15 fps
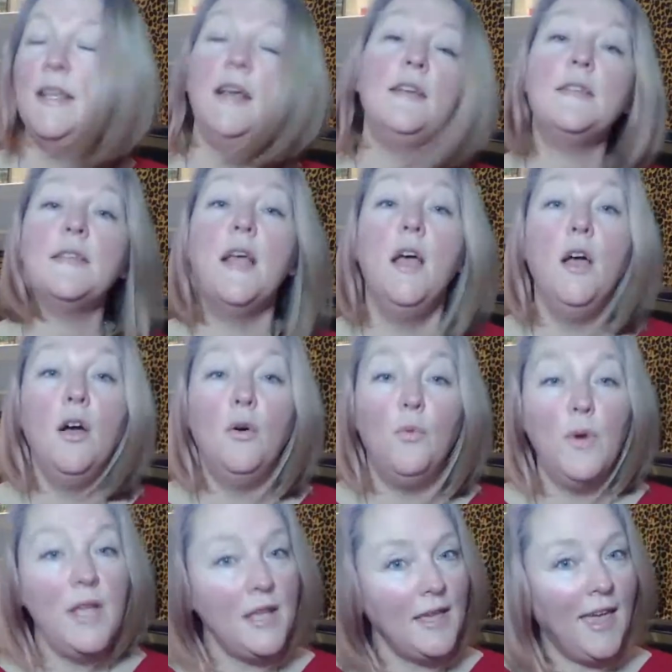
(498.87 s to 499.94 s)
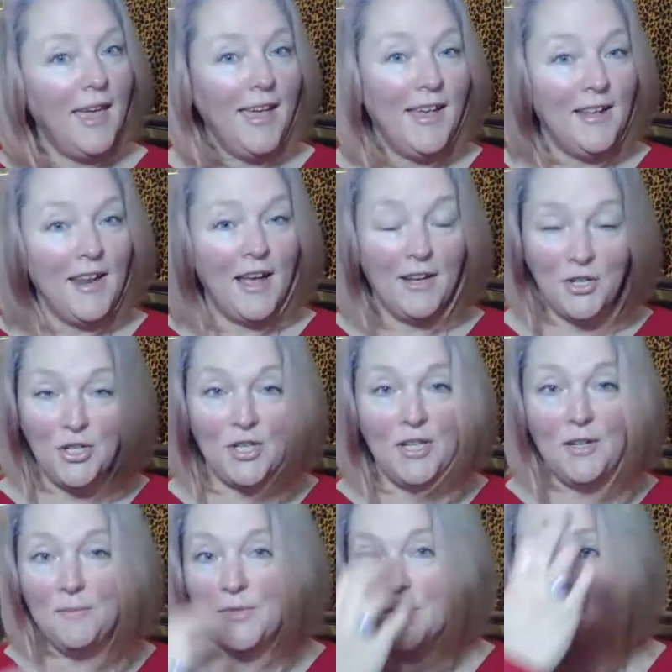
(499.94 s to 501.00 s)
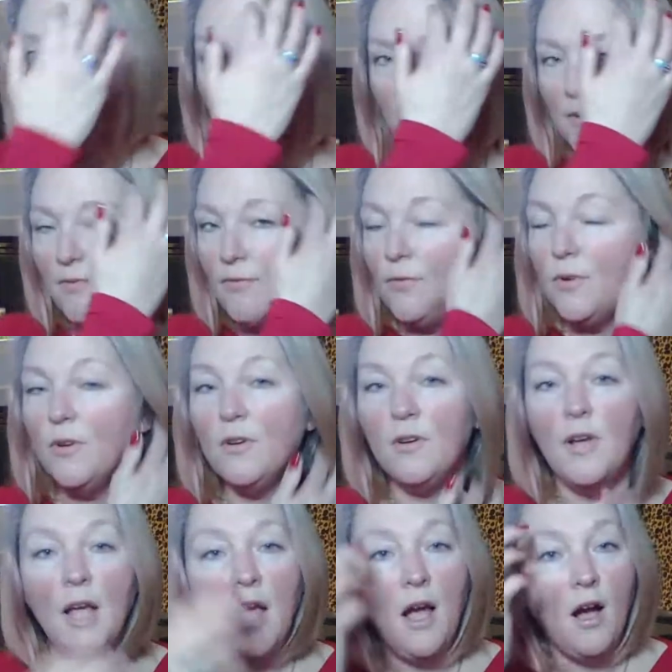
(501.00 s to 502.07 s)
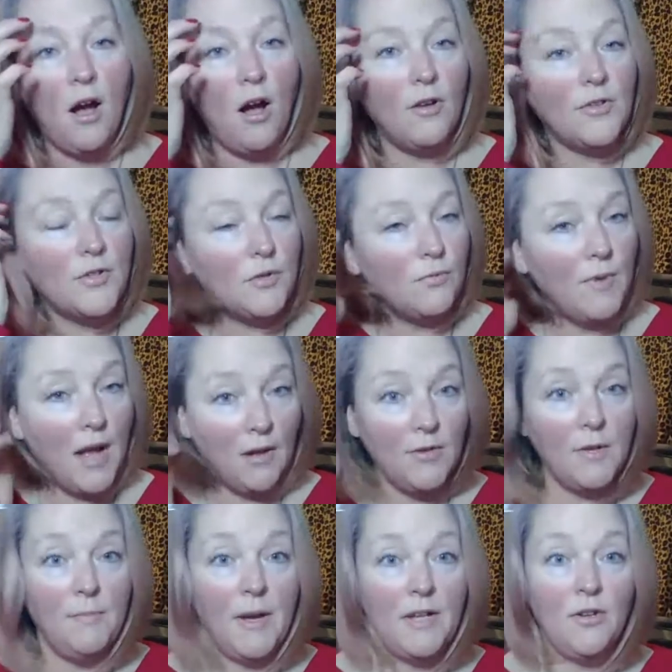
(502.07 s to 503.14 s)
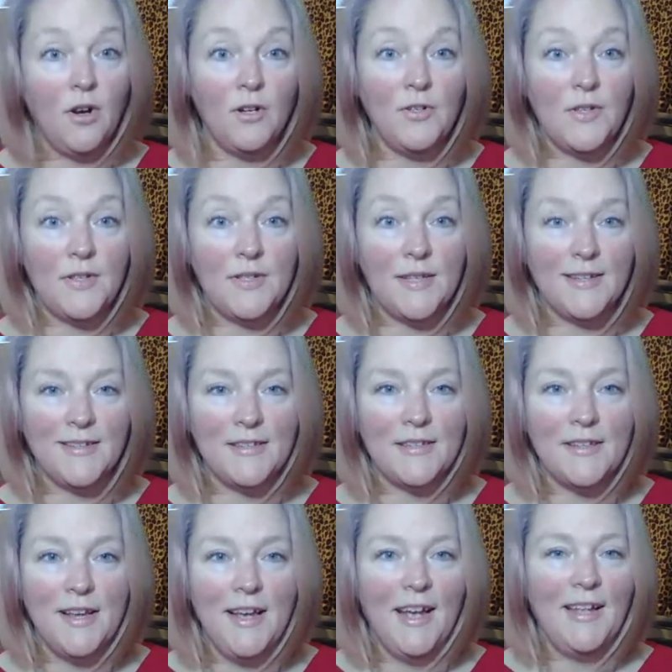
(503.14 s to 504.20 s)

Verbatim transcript: Yes, we can actually absorb if we're surrounded by narcissists,